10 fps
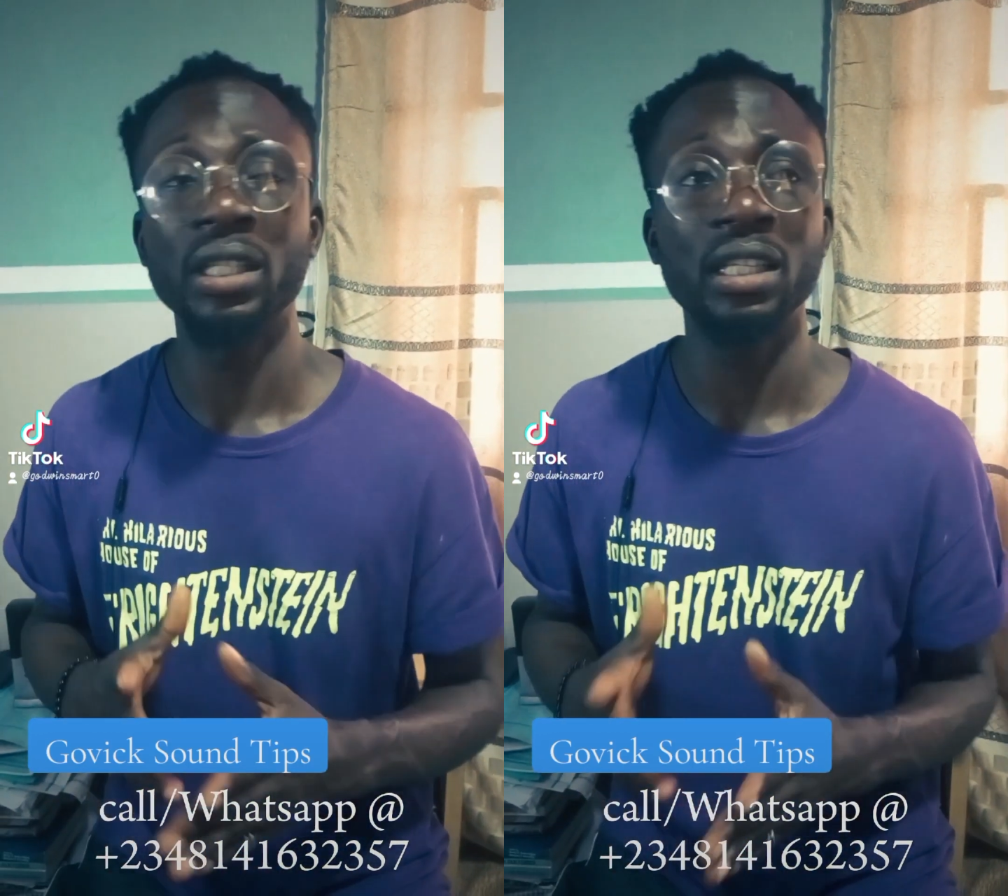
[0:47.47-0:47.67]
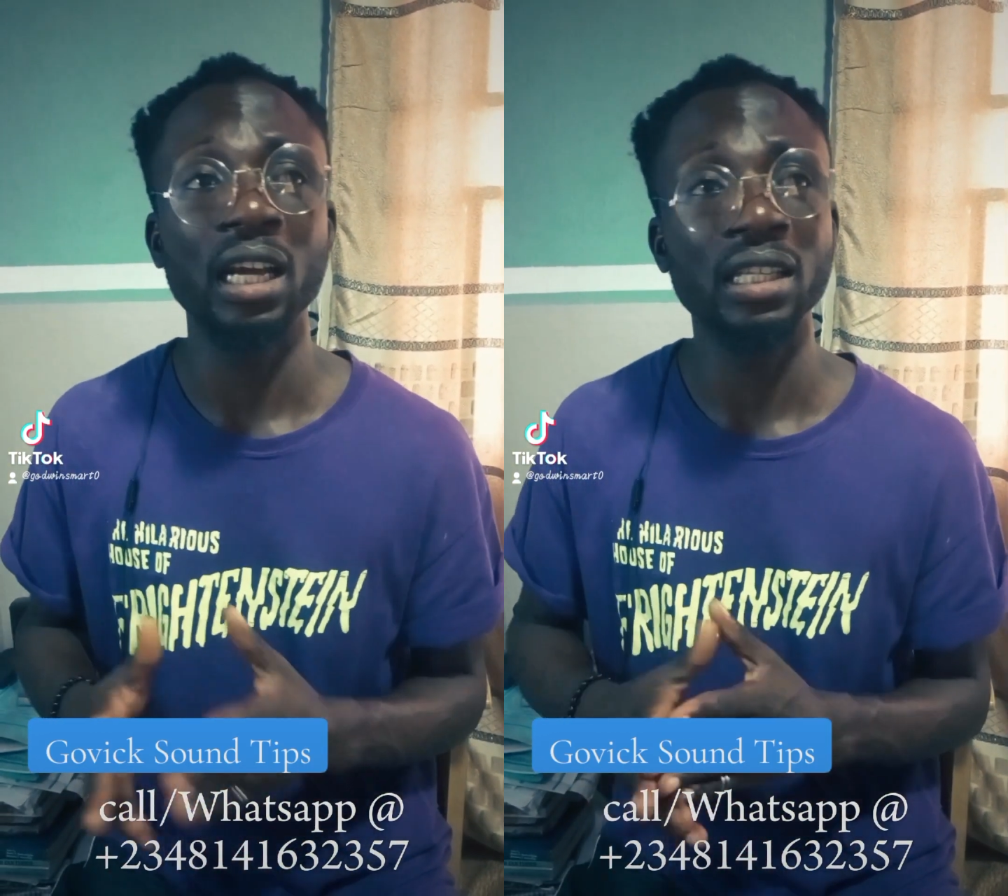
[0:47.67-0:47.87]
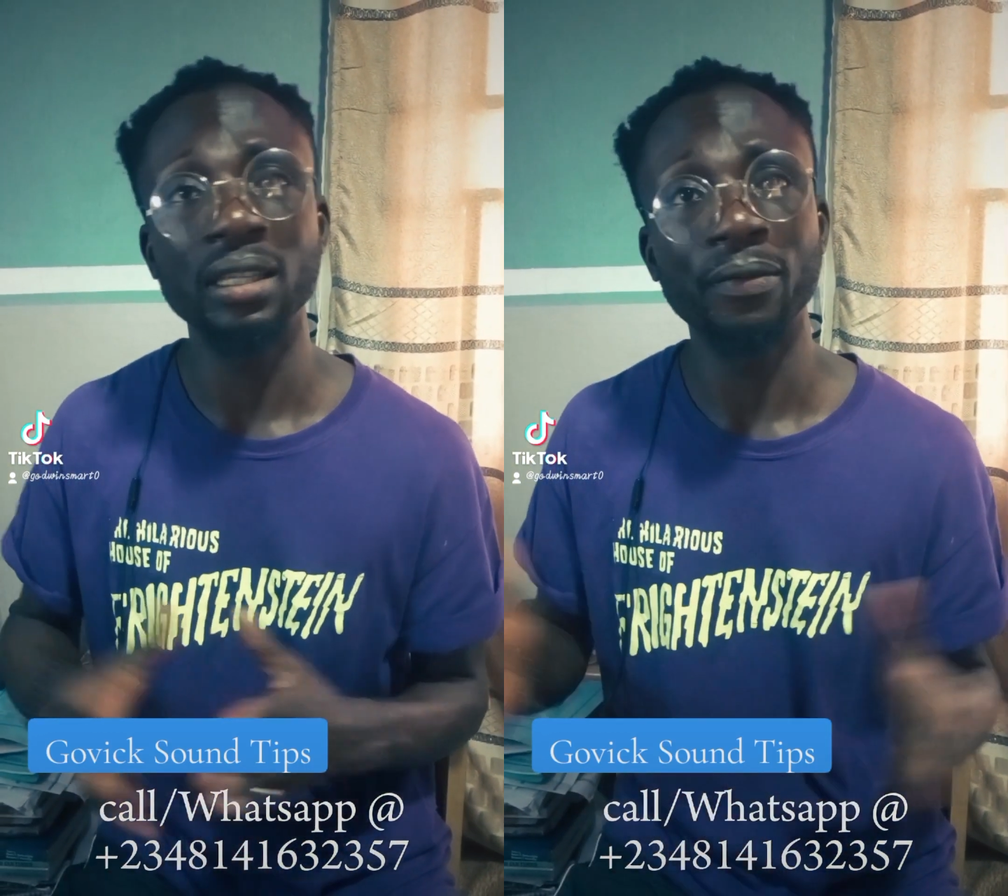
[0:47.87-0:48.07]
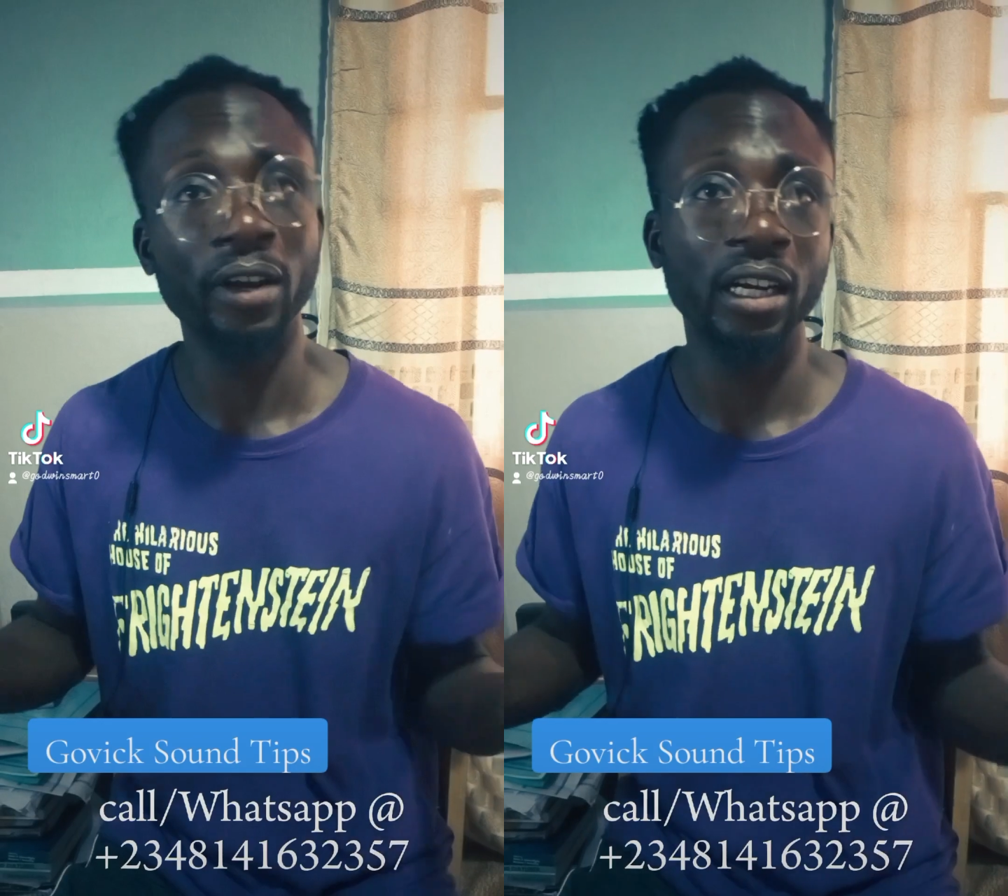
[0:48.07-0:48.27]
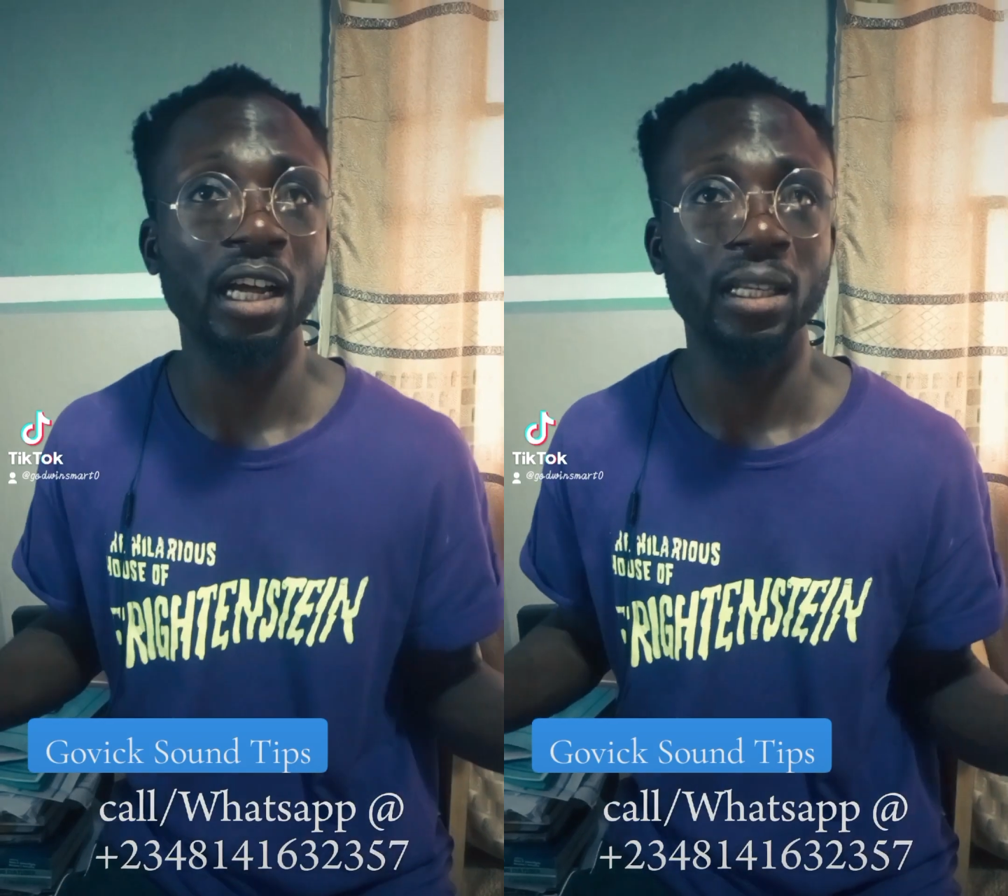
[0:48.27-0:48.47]
it has
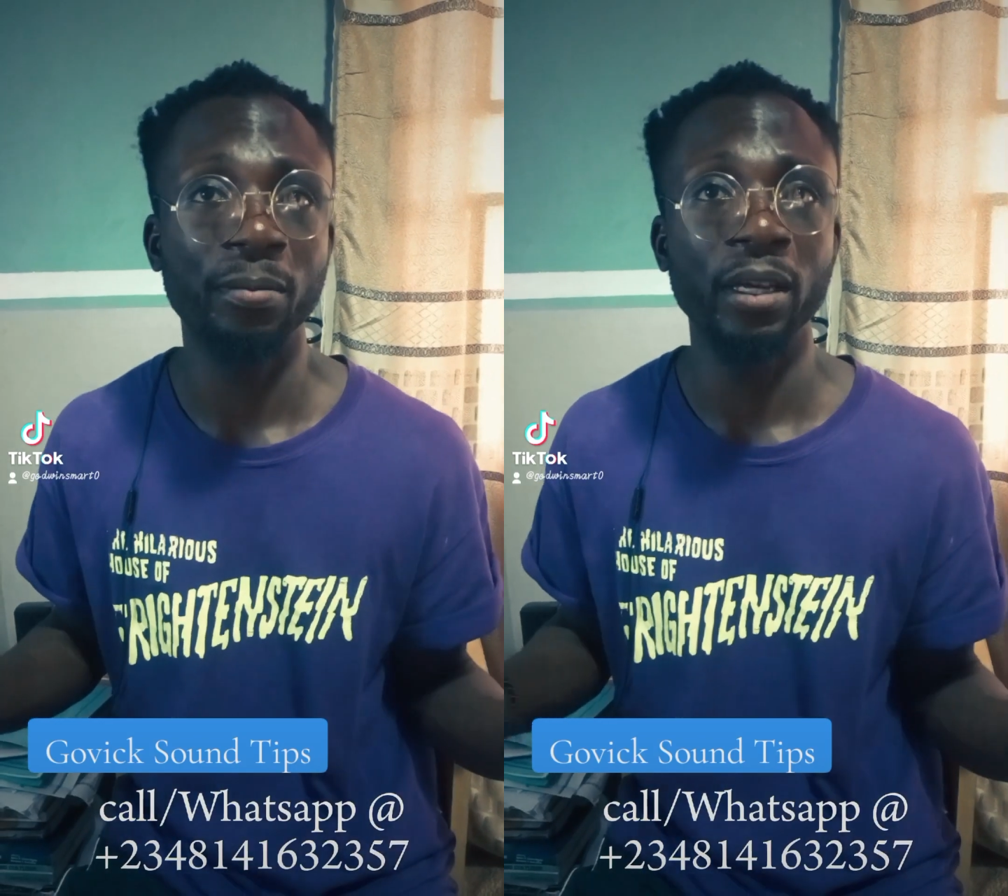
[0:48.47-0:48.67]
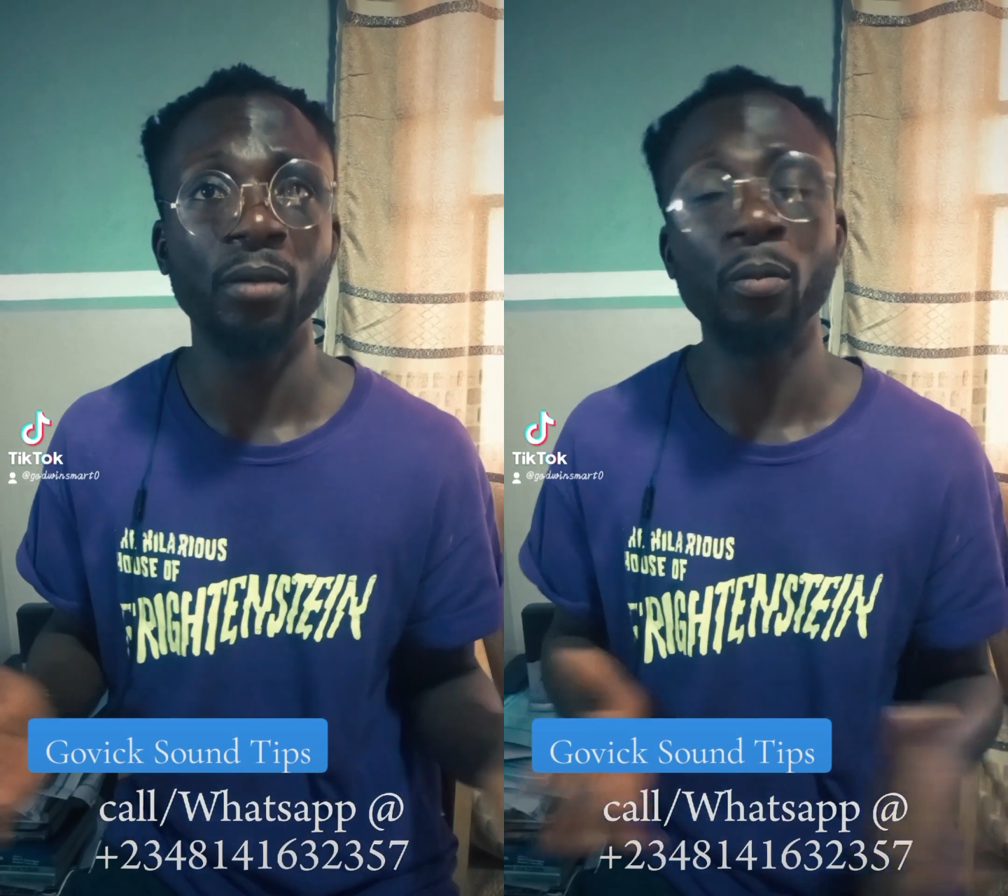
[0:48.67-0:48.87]
different aspects.